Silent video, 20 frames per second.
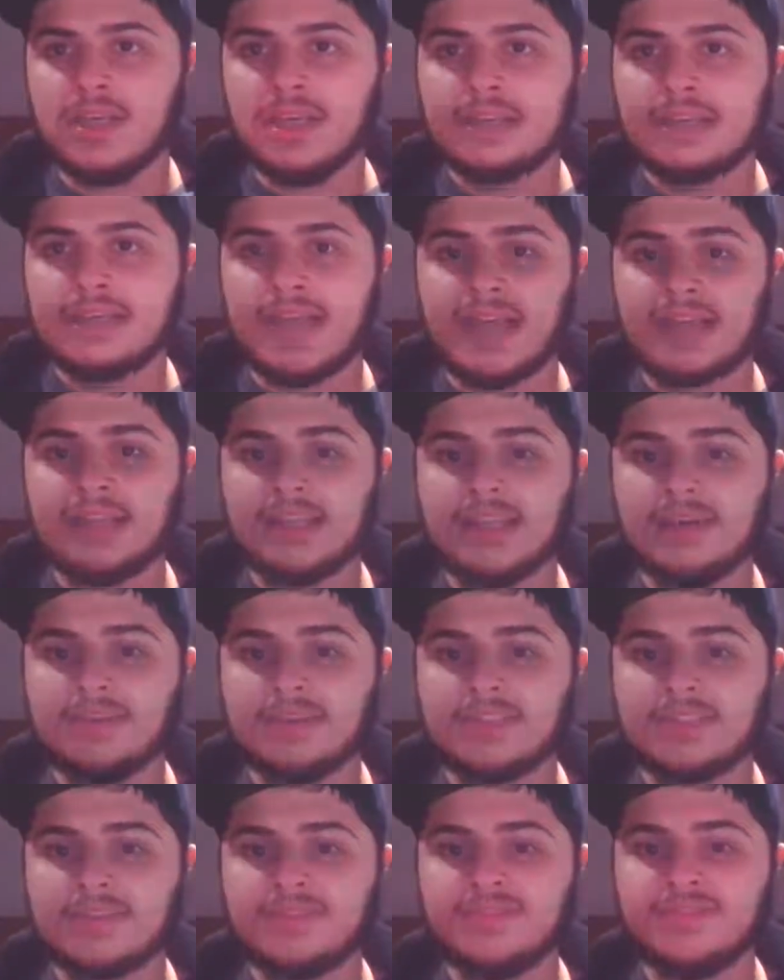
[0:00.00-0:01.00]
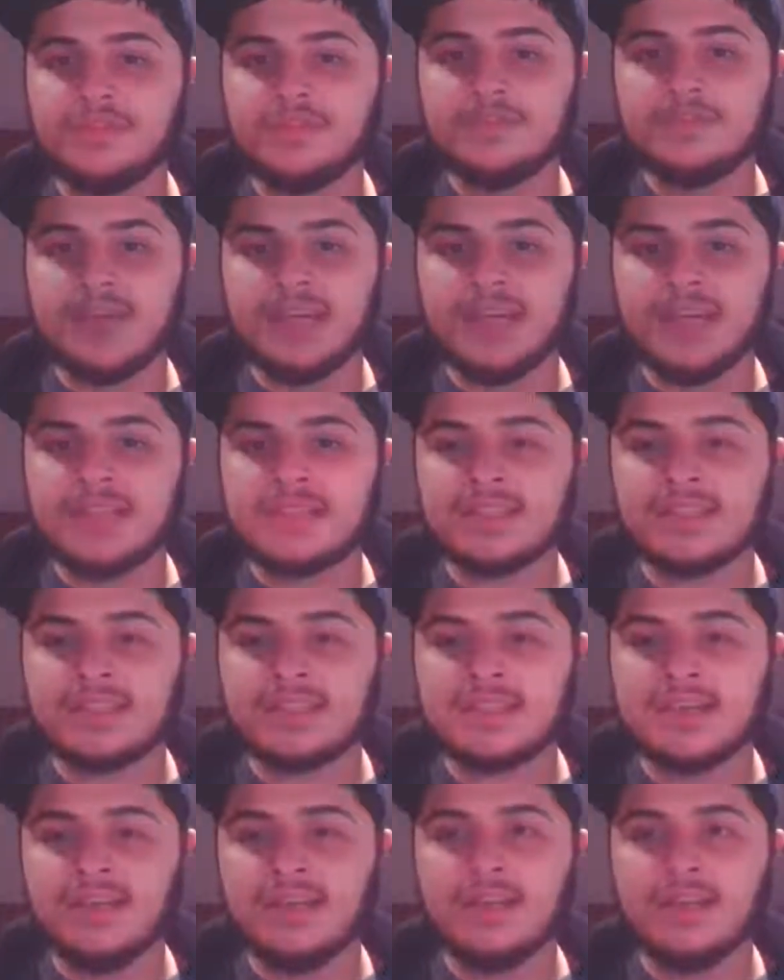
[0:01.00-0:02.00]
Exactly almost a few minutes
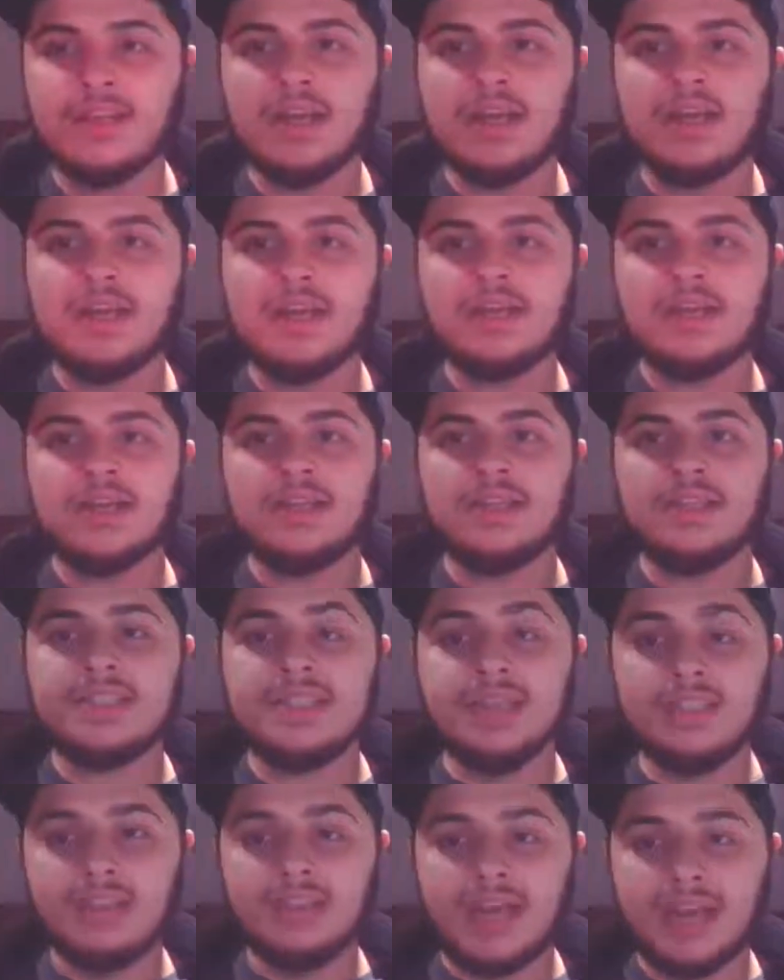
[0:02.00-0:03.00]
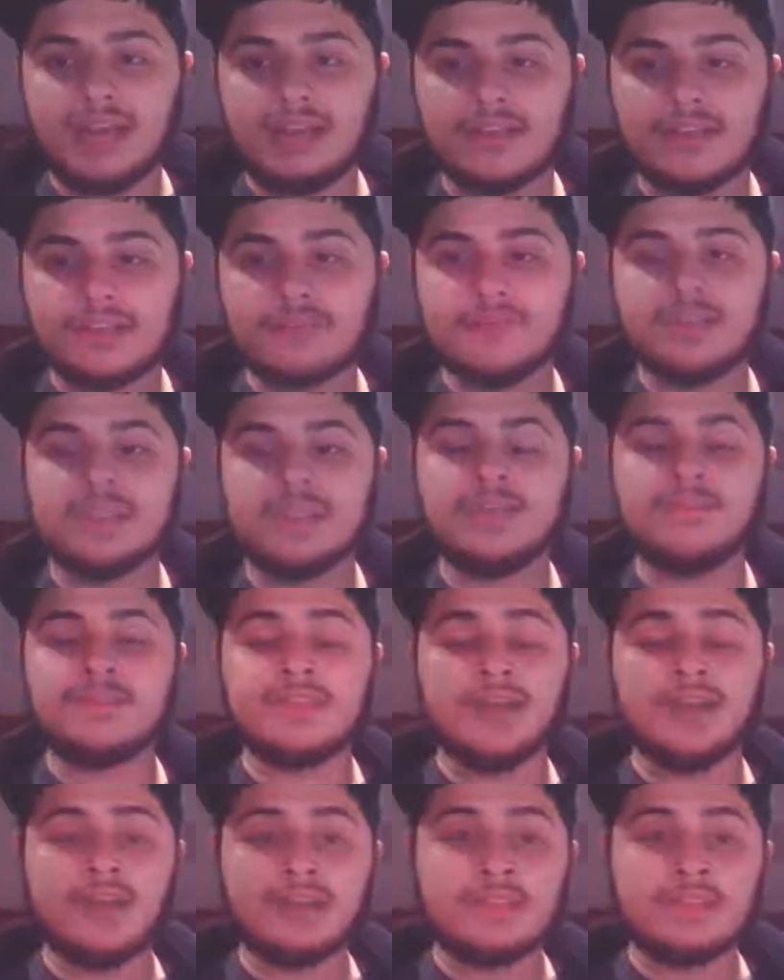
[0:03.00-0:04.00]
until like Christmas Eve
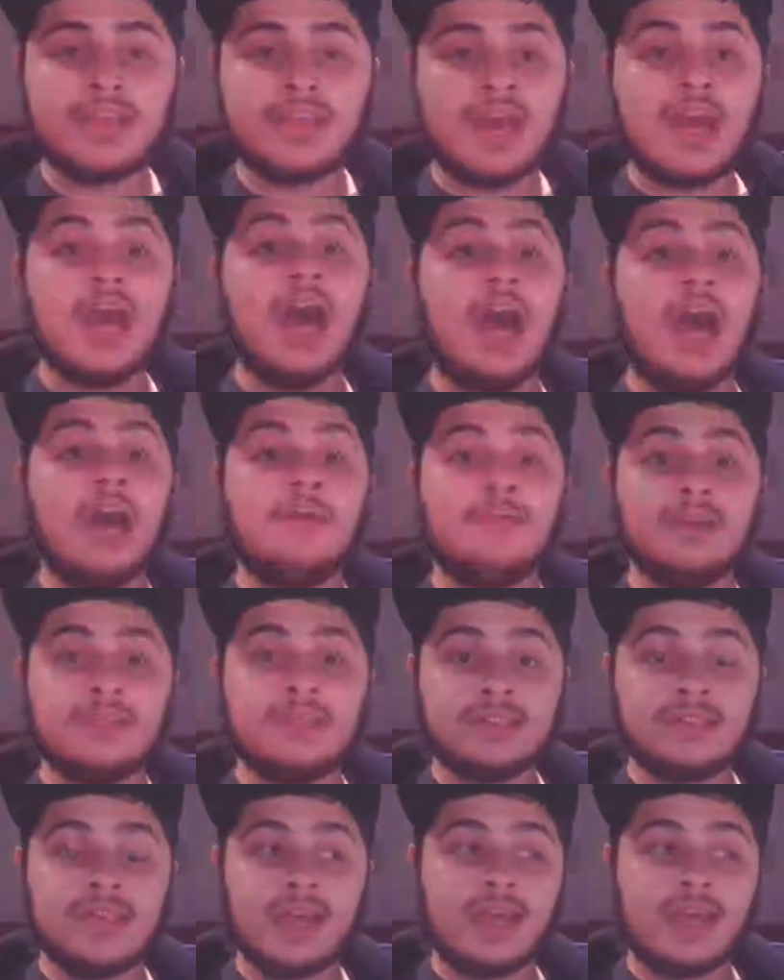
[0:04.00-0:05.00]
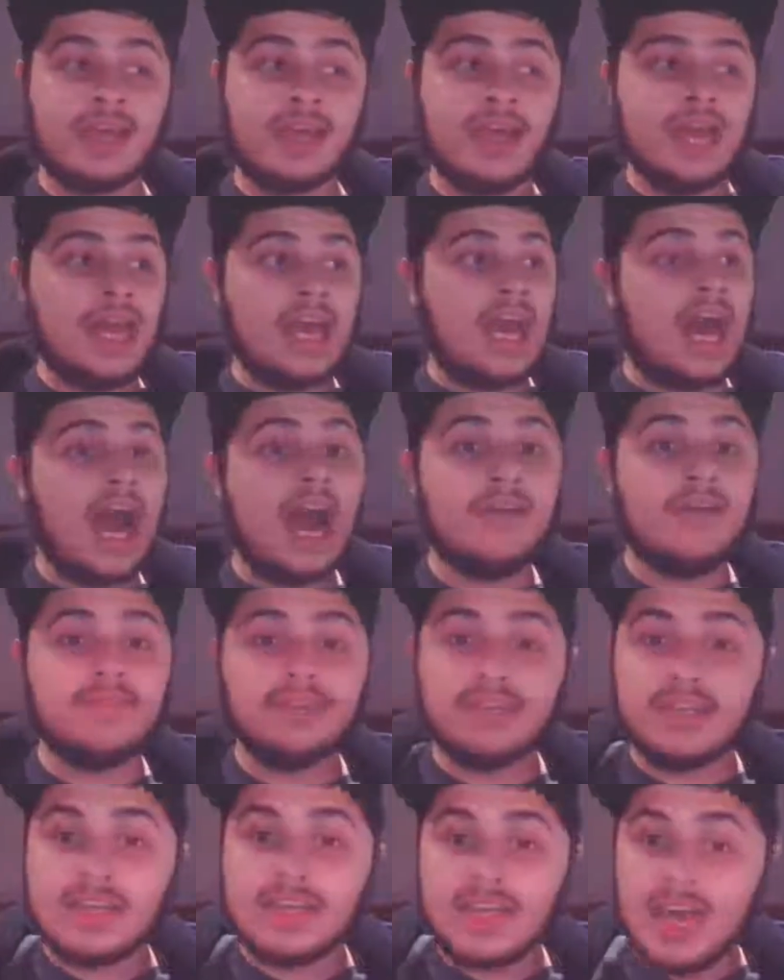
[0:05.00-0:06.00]
starts. I want to say have
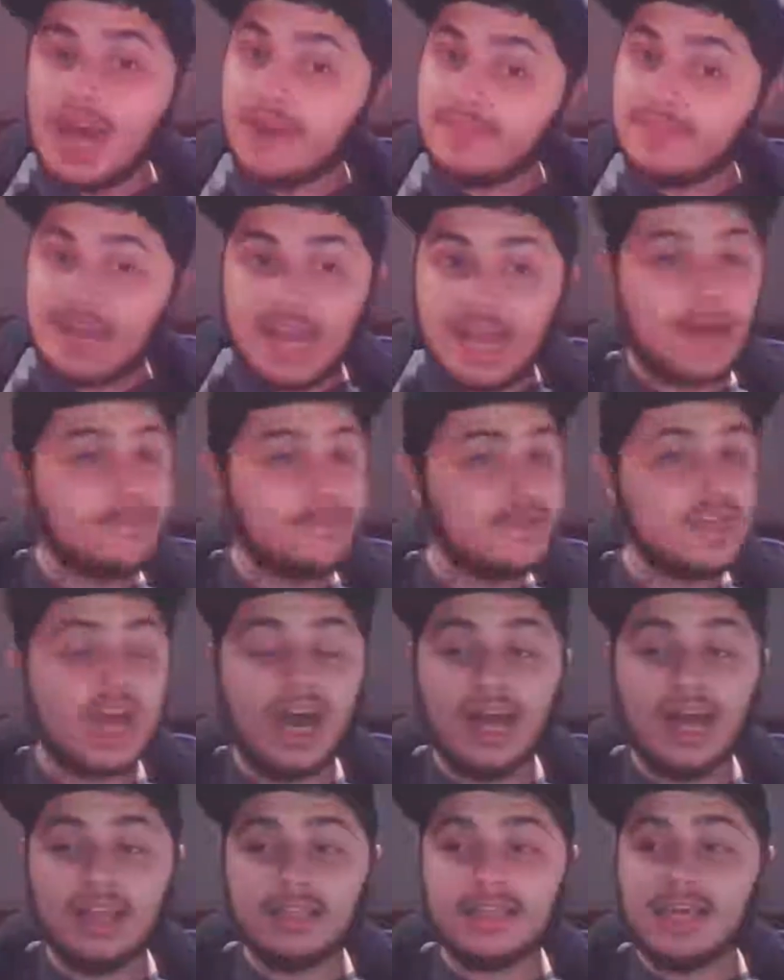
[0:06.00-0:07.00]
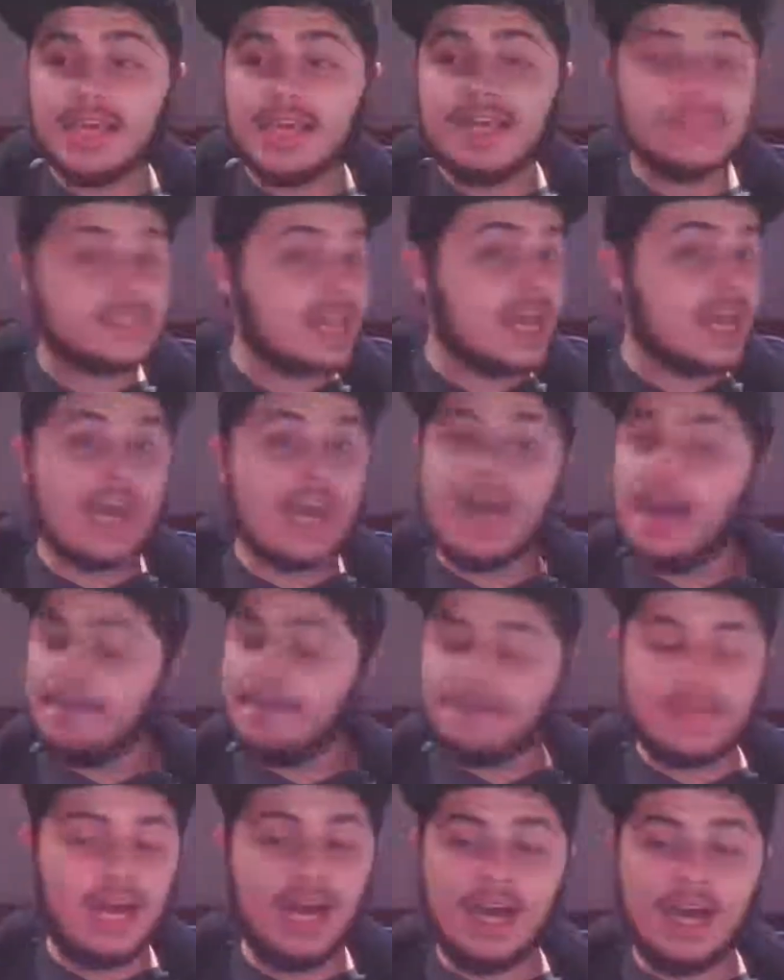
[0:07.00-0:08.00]
a happy holidays,
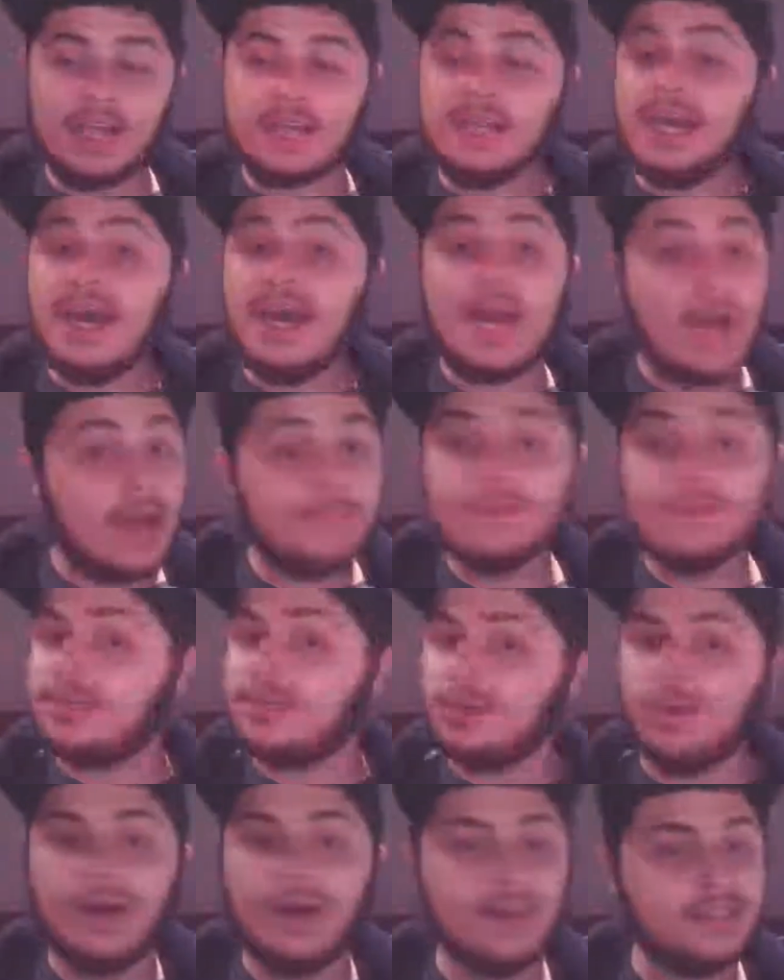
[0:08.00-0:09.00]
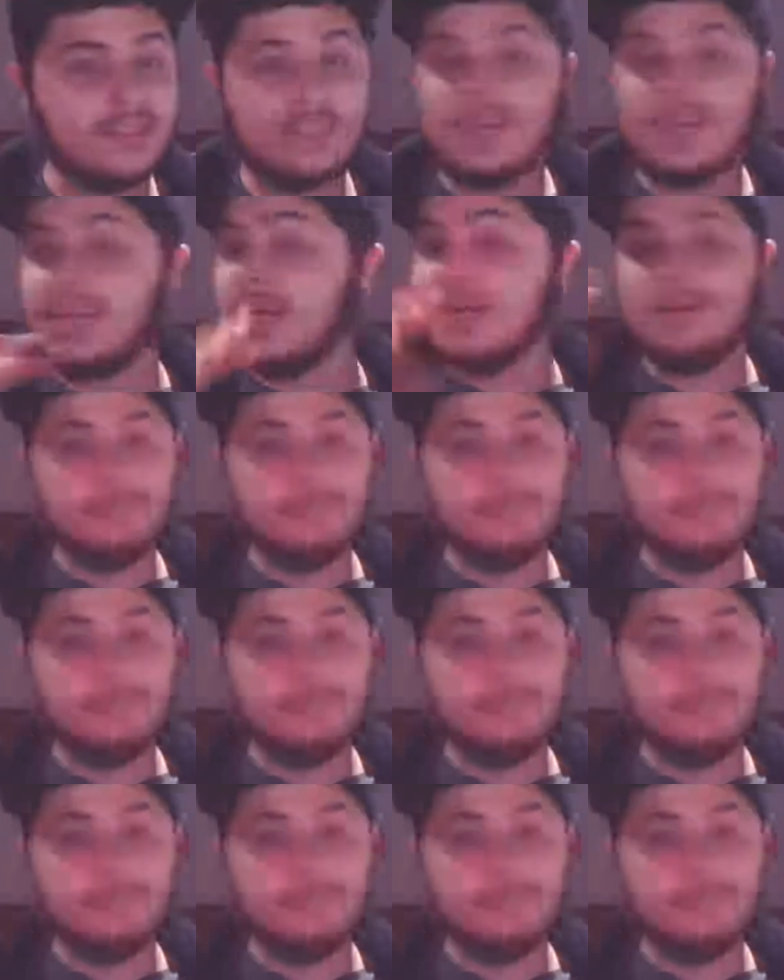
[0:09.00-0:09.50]
happy Hanukkah, happy Kwanzaa,